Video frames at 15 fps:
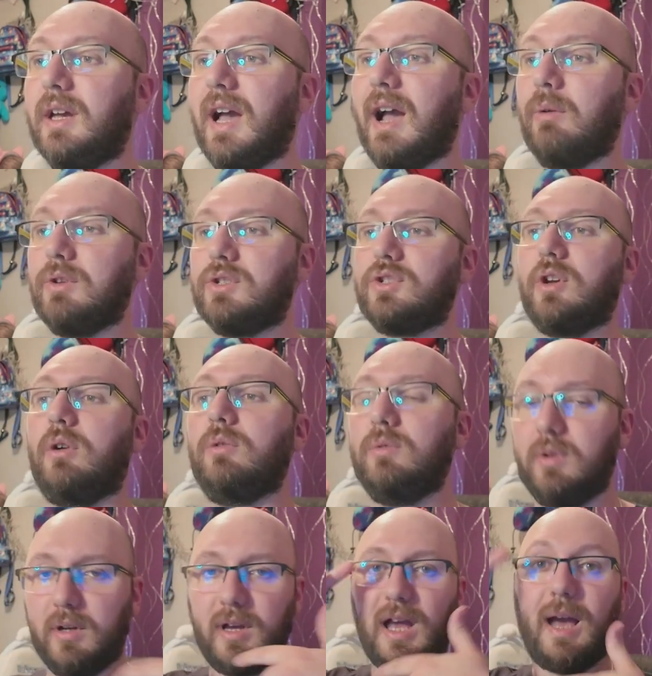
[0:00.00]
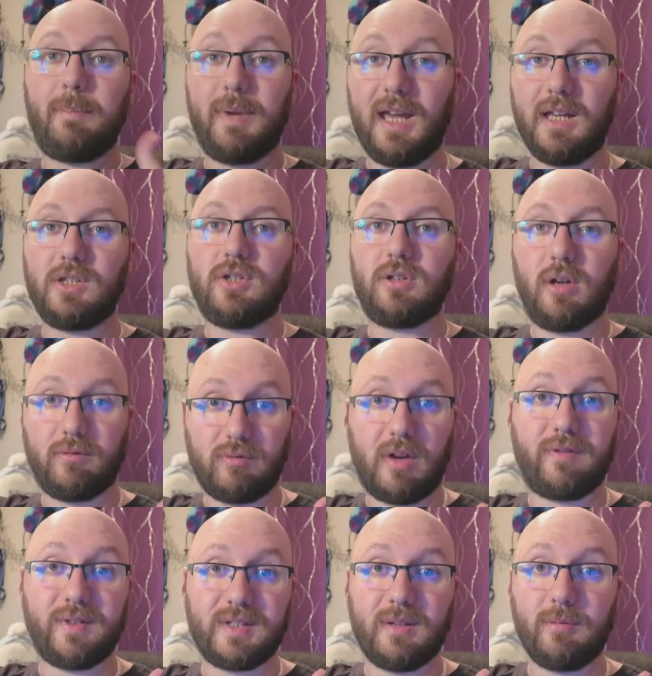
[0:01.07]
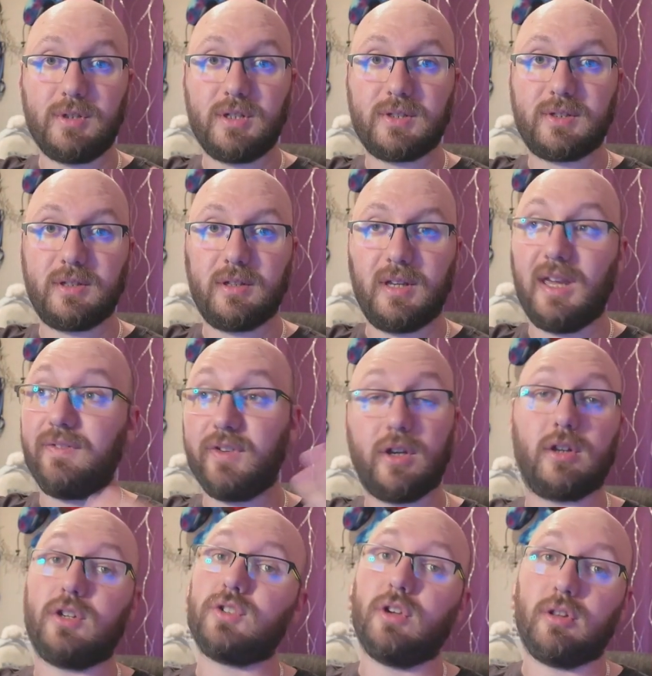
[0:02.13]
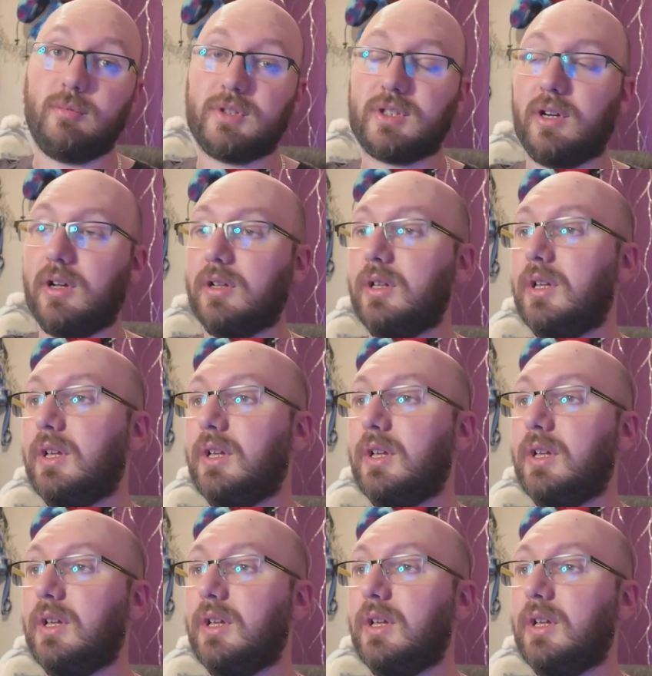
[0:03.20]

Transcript: I would show a page of reference images, if you're going to show them at all.